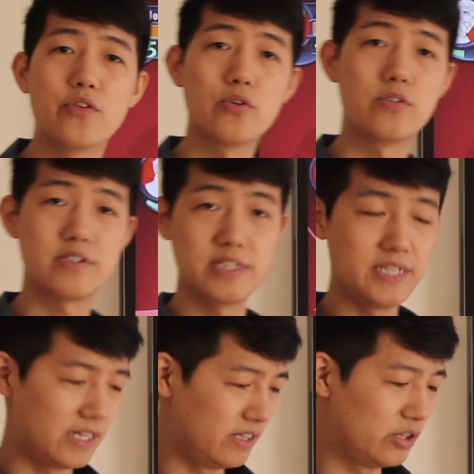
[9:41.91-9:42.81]
after
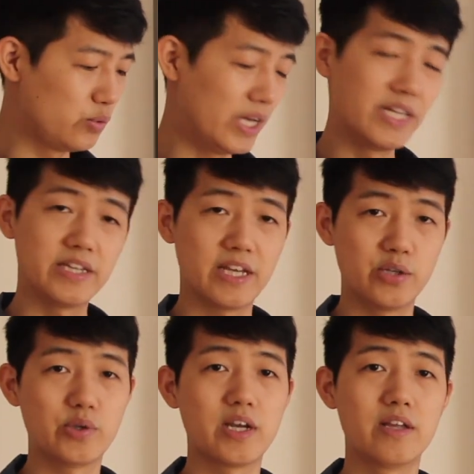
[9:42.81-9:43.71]
C and into
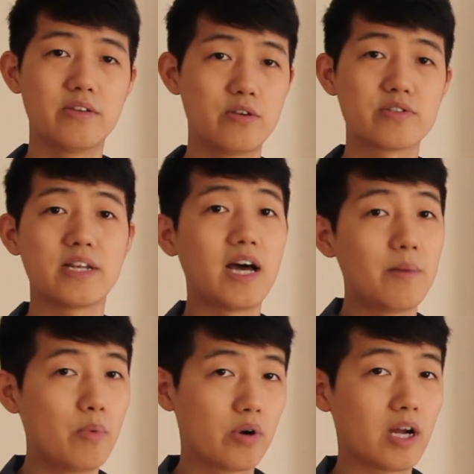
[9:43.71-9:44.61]
anything, there's a
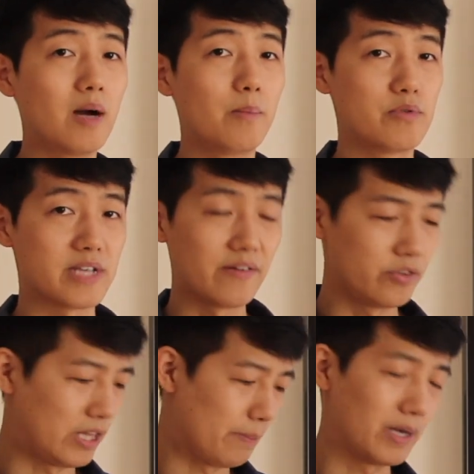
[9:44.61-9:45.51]
lot more combos
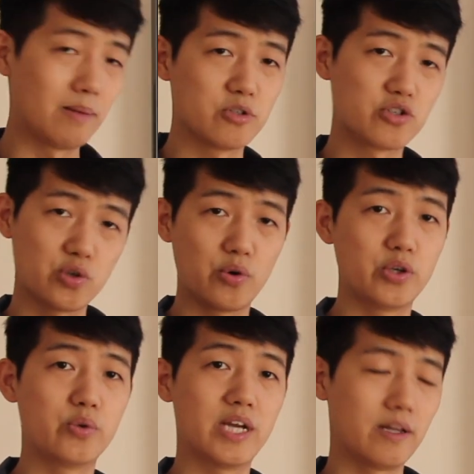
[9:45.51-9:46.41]
after that, but I'm just showing
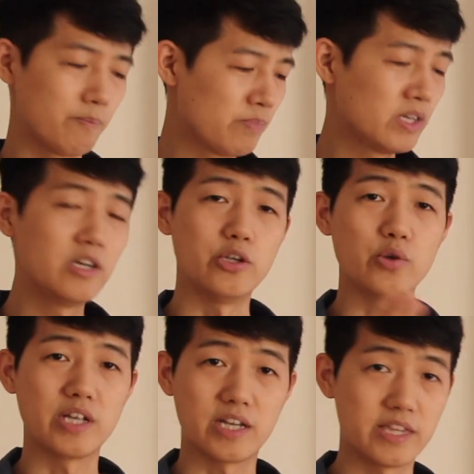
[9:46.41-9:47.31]
you that you
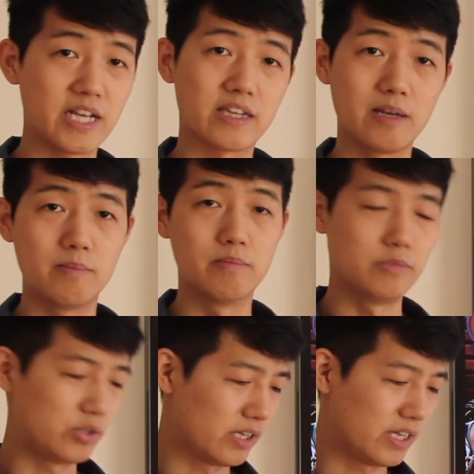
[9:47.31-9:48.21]
can connect them,
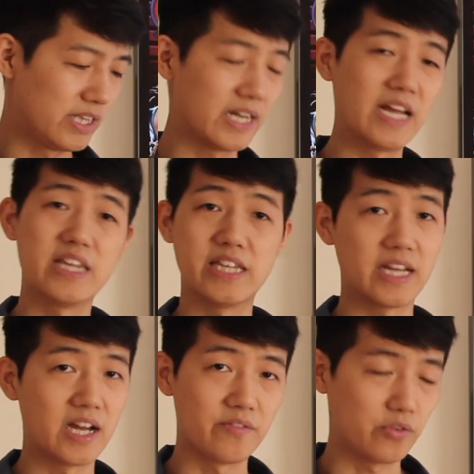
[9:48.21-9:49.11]
you can connect anything
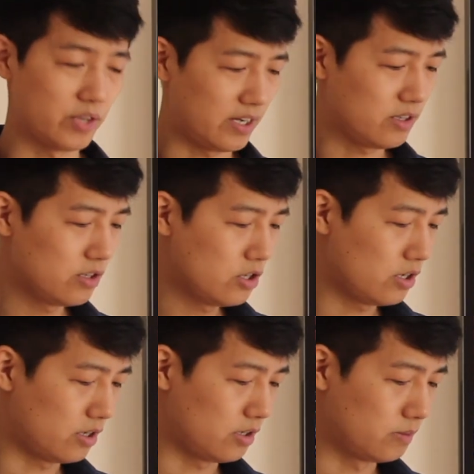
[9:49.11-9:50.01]
after that.
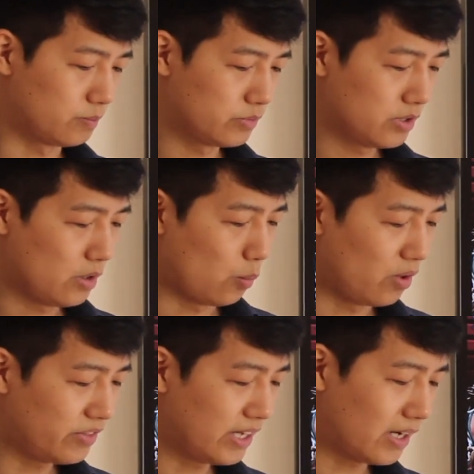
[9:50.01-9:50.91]

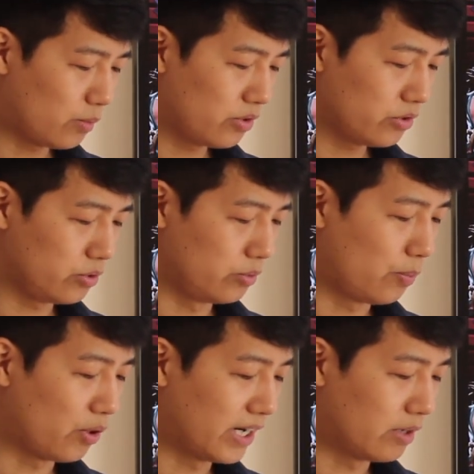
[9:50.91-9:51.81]
One thing I want to
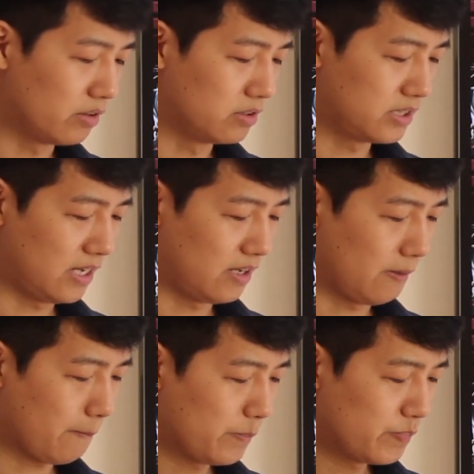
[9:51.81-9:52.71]
point out is
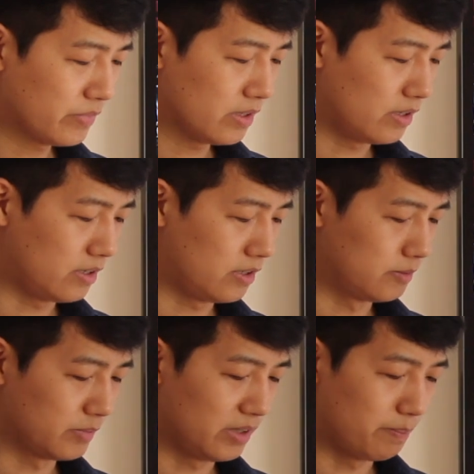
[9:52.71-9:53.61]
that,
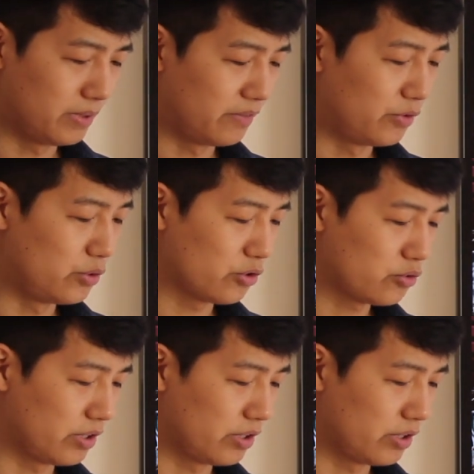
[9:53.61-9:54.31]
but if you